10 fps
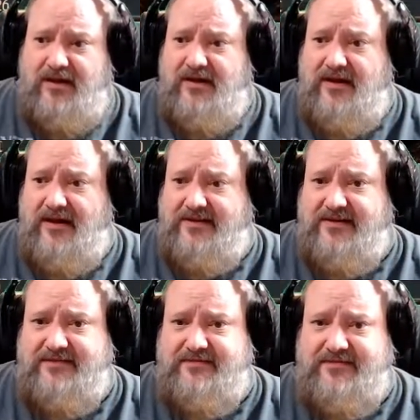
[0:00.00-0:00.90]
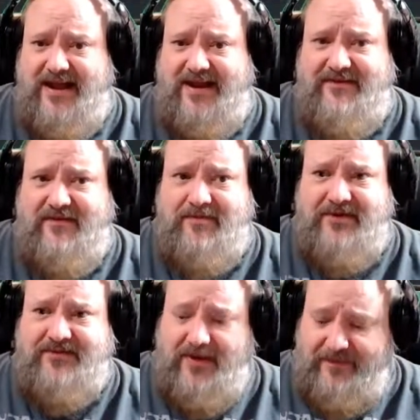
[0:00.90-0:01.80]
I like to not have them
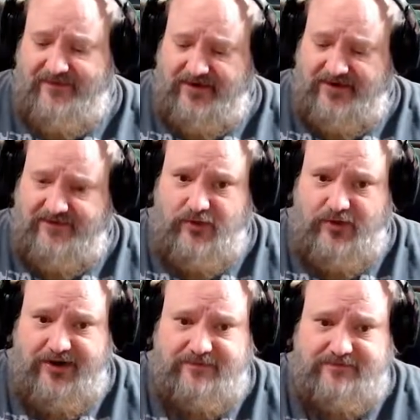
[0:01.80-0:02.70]
mixed up if I can avoid it.